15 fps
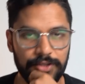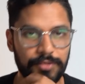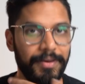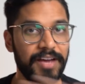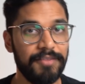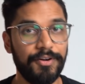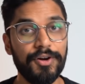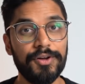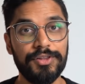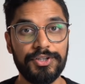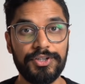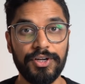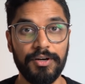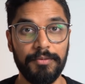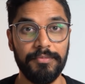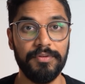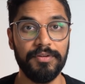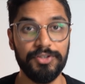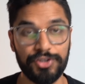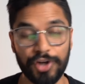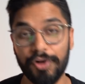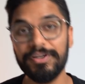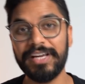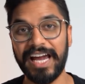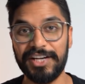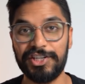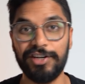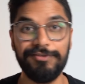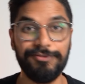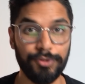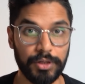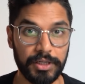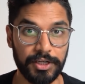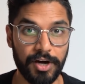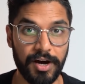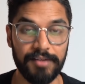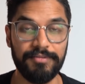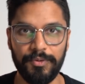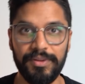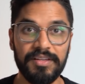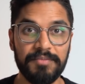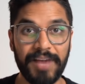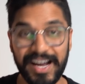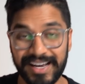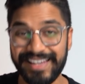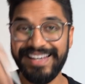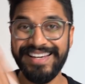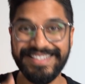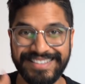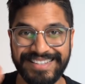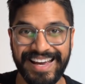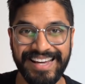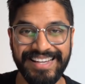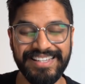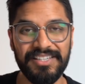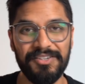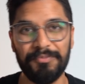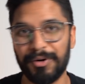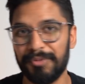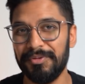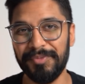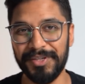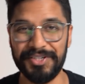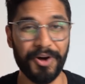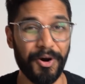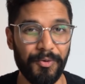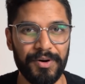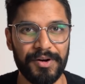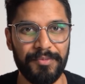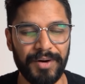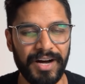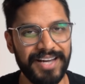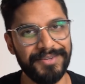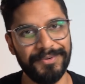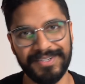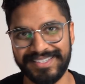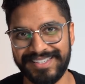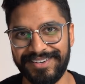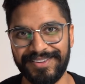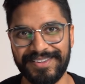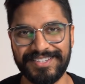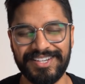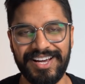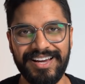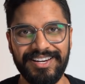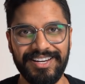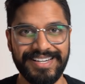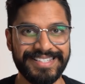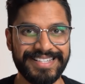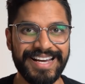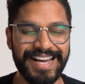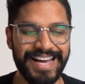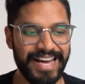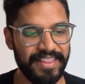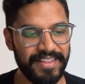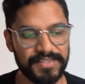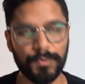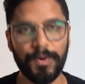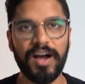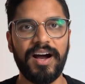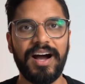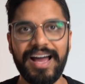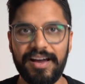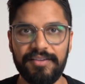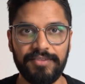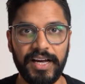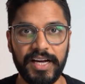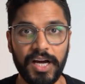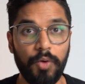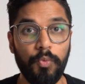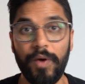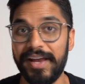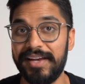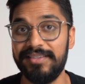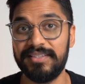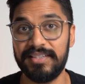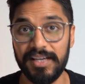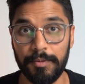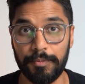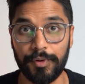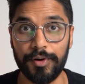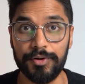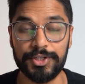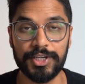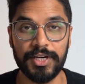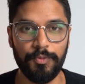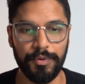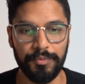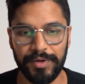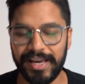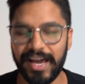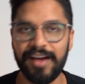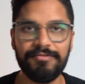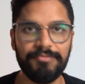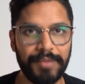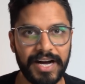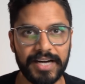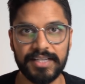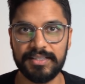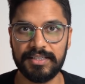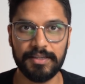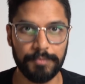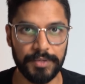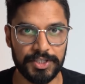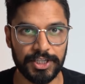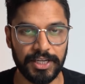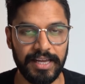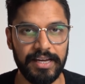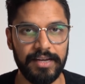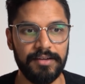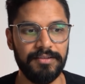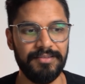You may have heard the term, don't catch a falling knife. When the market is tanking, you probably don't want to buy, you want to sit on the sidelines. And that's why I have like a wait and see approach. When we have markets capitulate,